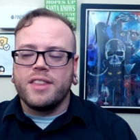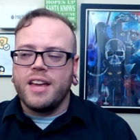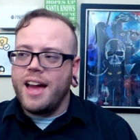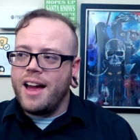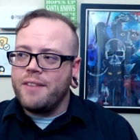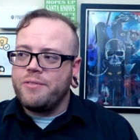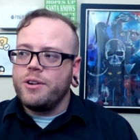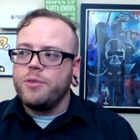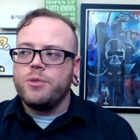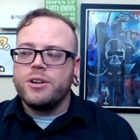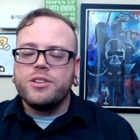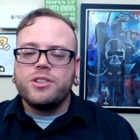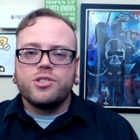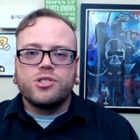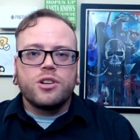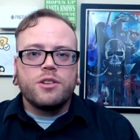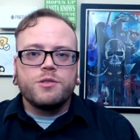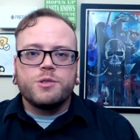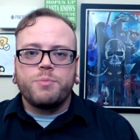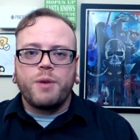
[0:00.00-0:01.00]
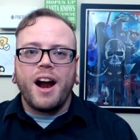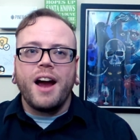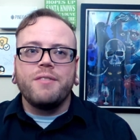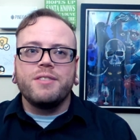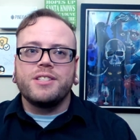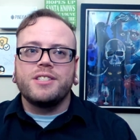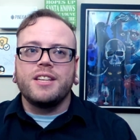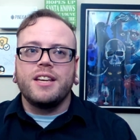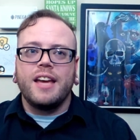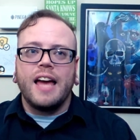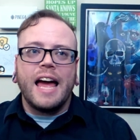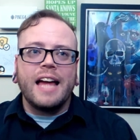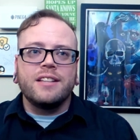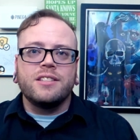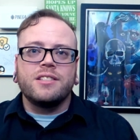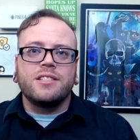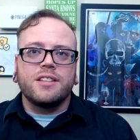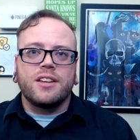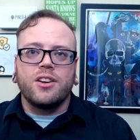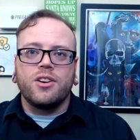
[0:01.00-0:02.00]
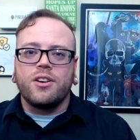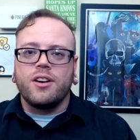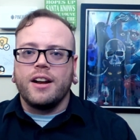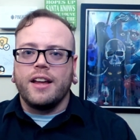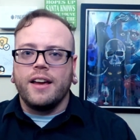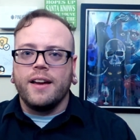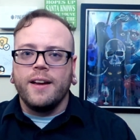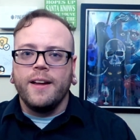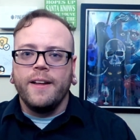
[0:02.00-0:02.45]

that everyone deserves privacy and security.